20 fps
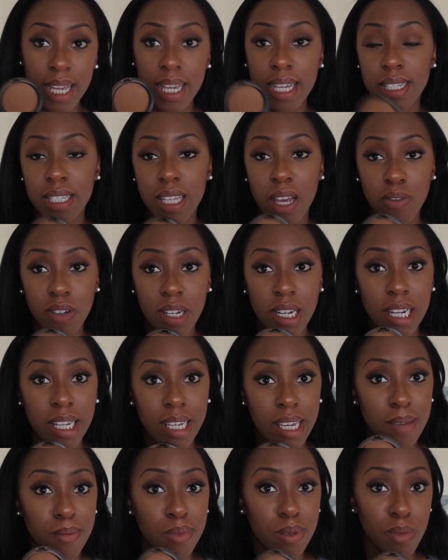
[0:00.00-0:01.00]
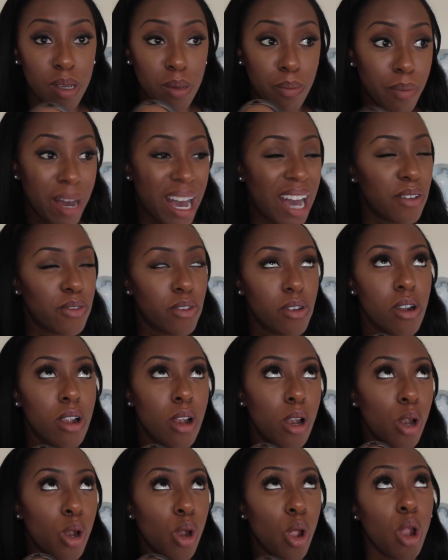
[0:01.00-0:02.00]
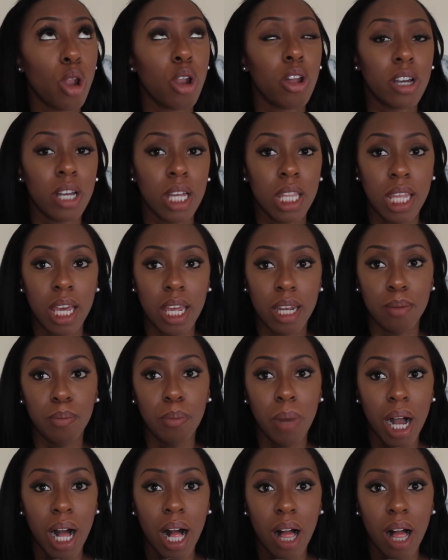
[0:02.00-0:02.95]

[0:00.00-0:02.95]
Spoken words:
It definitely keeps me matte for a lot longer than my